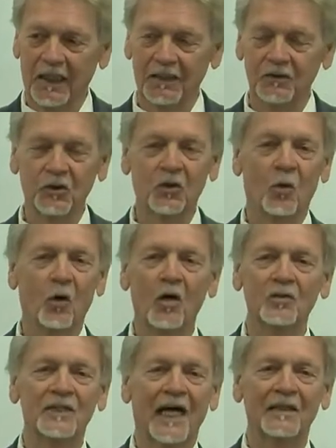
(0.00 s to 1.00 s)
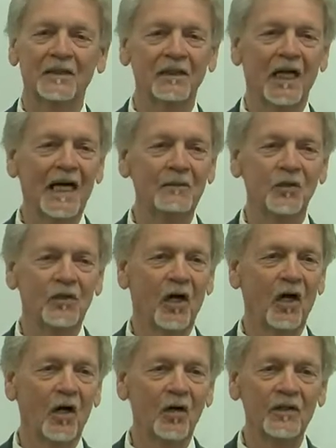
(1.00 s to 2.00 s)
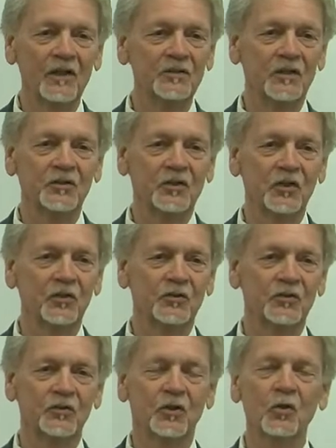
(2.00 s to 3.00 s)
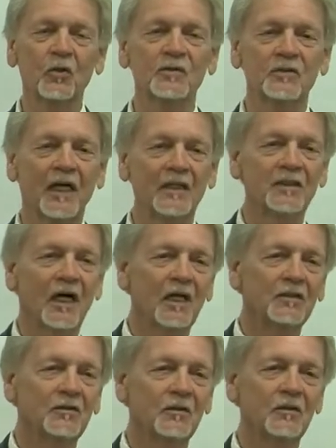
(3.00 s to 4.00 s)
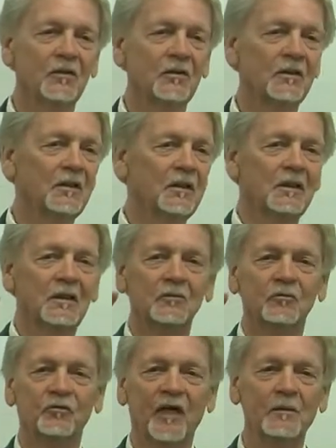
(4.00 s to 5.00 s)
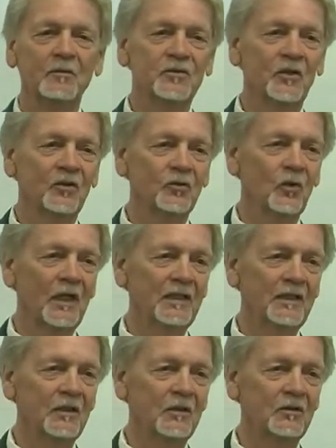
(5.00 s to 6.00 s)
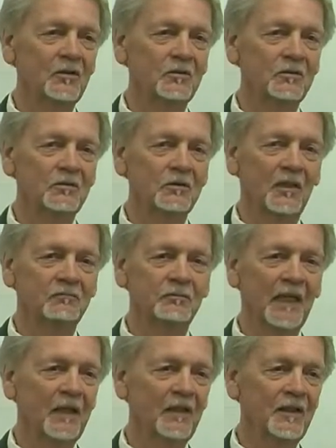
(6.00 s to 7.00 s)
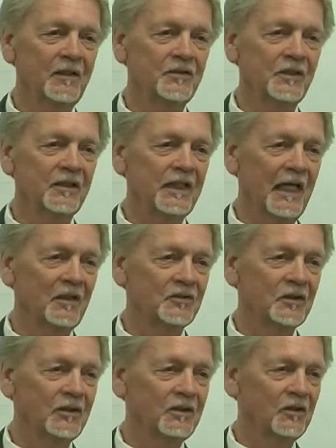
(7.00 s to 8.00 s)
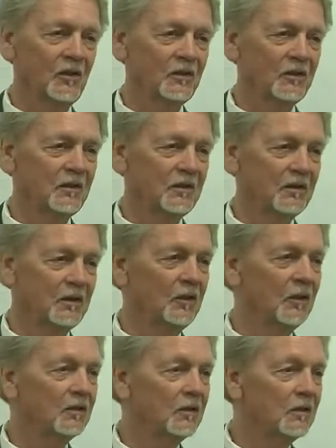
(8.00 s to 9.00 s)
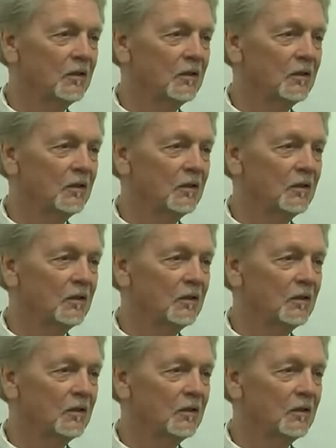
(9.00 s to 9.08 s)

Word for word: And you go on down the line with all these excuses. Who is that doctor famous on the radio of marriage and counseling and all? Huh?